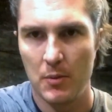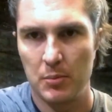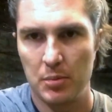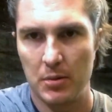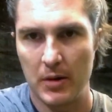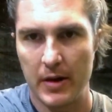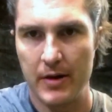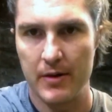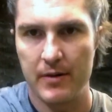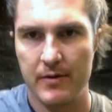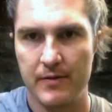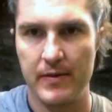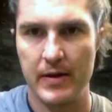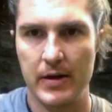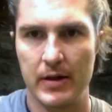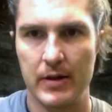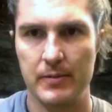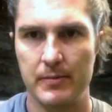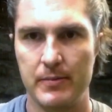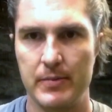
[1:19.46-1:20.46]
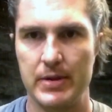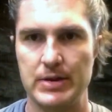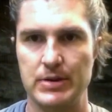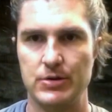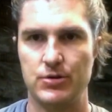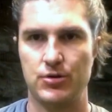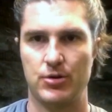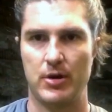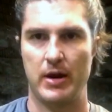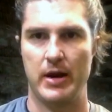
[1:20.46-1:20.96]
player development
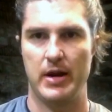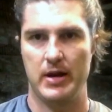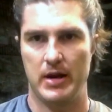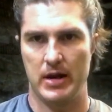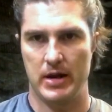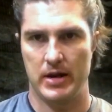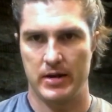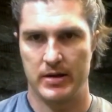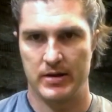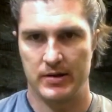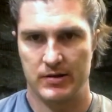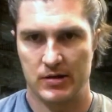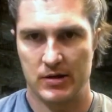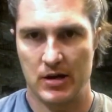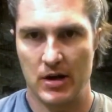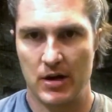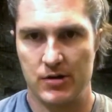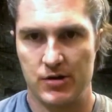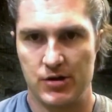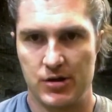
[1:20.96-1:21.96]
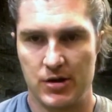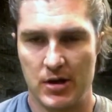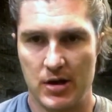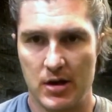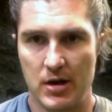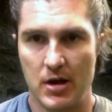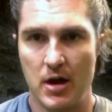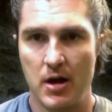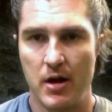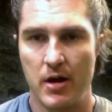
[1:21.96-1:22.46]
training
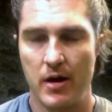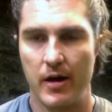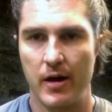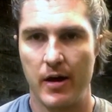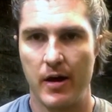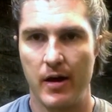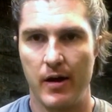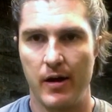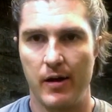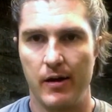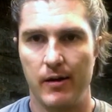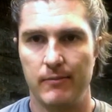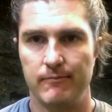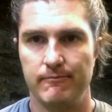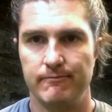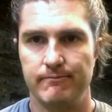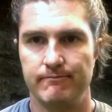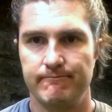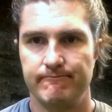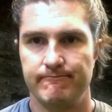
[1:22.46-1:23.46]
discussion, talking